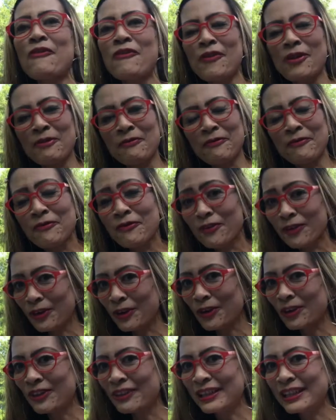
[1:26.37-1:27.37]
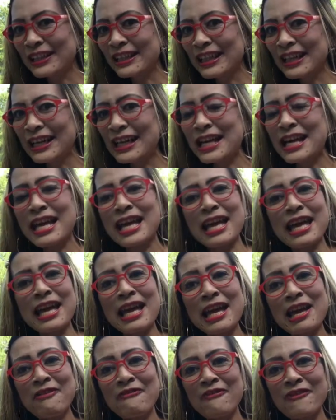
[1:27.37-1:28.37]
from Florida
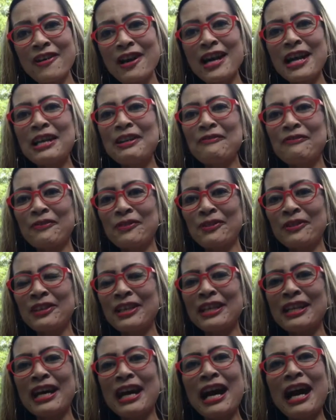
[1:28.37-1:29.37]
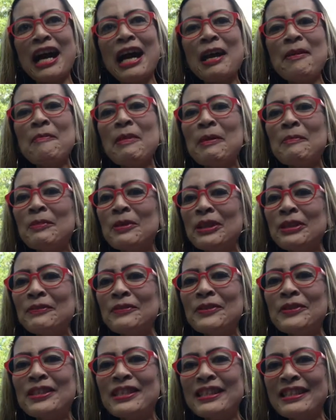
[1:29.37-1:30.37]
Eva in Florida. Hi, my
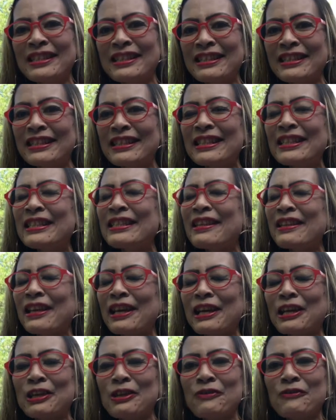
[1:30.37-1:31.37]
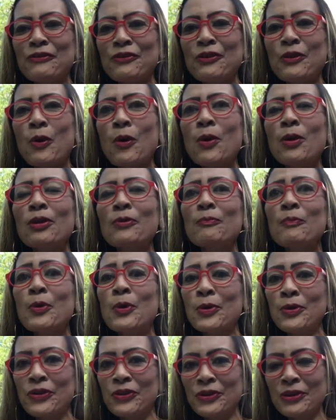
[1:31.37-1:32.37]
beautiful sisters. Thank you for all
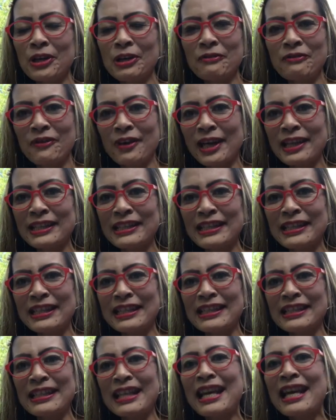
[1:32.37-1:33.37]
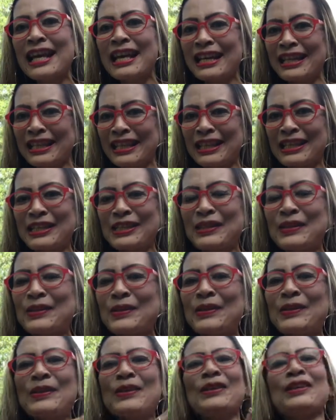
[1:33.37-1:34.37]
both your advices. Yes, yeah,
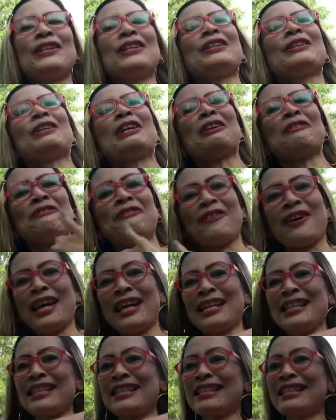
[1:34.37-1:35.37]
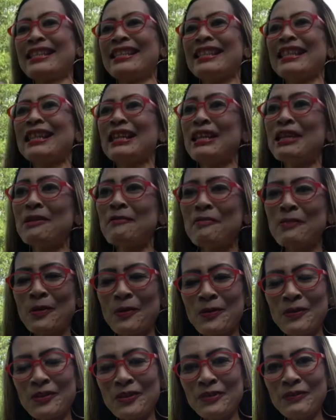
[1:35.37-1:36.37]
so your advice, the
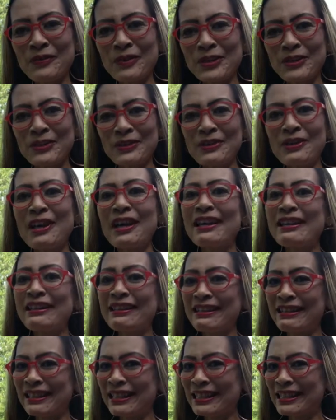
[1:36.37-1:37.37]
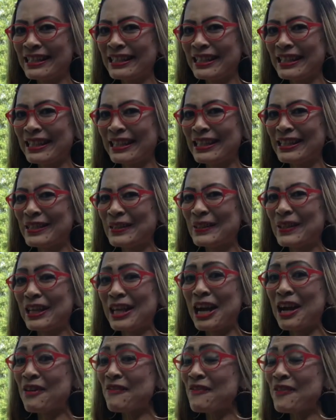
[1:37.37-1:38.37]
both of you are granted. So I
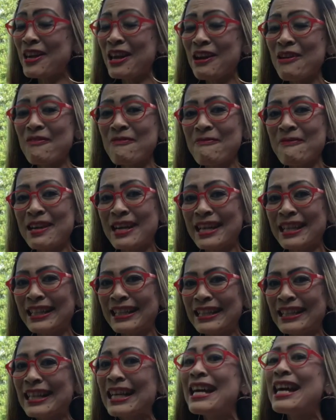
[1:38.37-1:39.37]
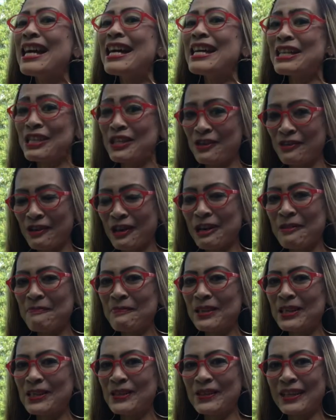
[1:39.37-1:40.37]
have now my
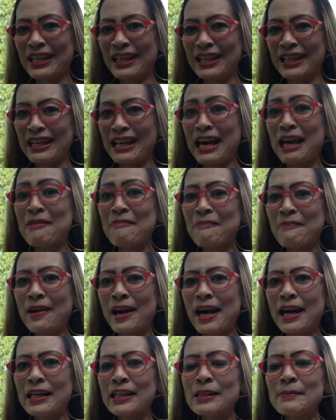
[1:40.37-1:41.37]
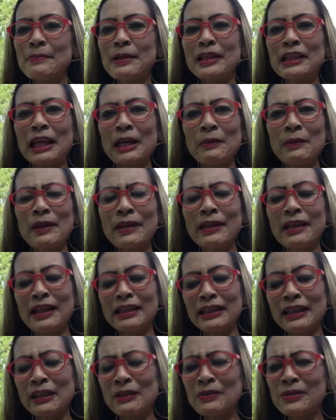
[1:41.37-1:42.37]
tripods so I'm gonna unbox but I will not
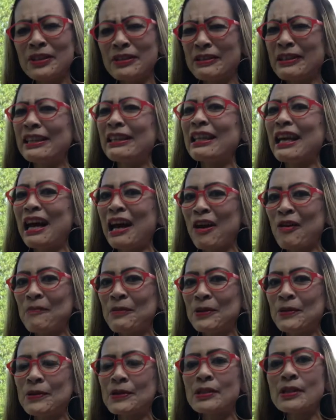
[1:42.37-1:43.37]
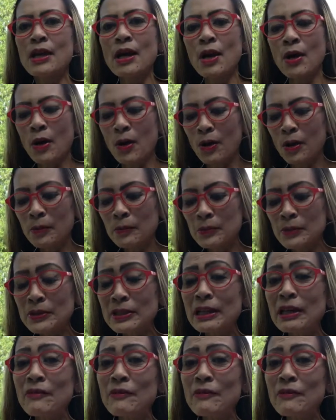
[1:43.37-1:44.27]
illustrate how because almost